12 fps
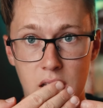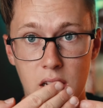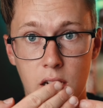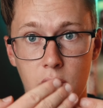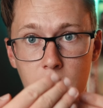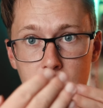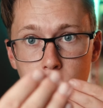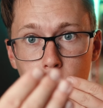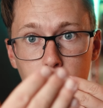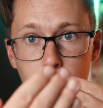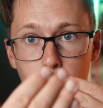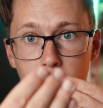here and you
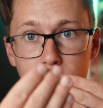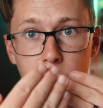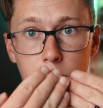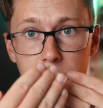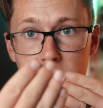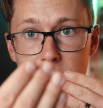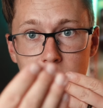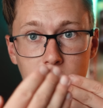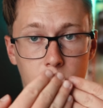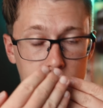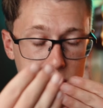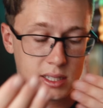only want it from this
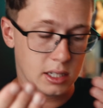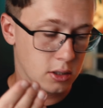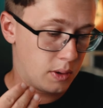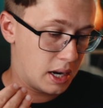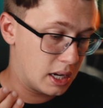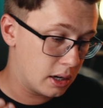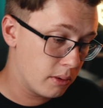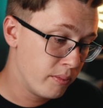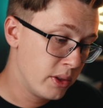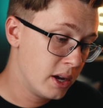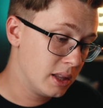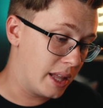little distance right here,
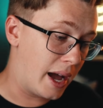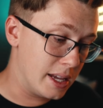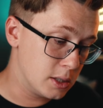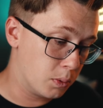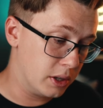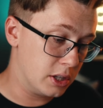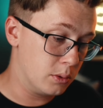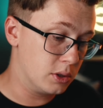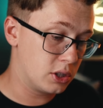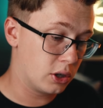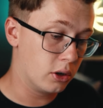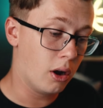that is when you would
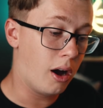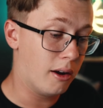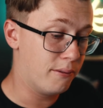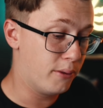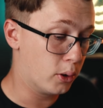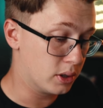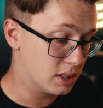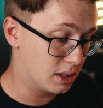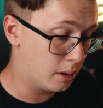turn on focus